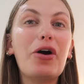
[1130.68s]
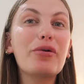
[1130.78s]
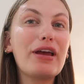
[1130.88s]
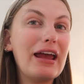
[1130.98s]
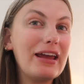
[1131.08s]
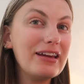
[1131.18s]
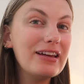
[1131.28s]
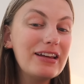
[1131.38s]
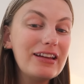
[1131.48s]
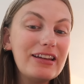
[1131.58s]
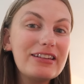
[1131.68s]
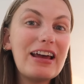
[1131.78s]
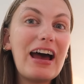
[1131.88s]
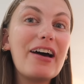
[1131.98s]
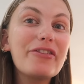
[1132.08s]
okay
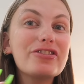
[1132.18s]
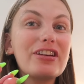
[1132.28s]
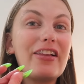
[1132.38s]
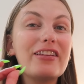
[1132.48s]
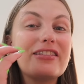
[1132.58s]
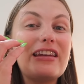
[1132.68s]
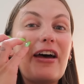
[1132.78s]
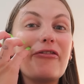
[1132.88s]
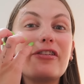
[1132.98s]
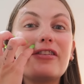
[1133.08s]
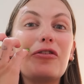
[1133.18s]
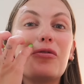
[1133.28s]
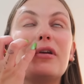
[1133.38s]
to have shallots in every single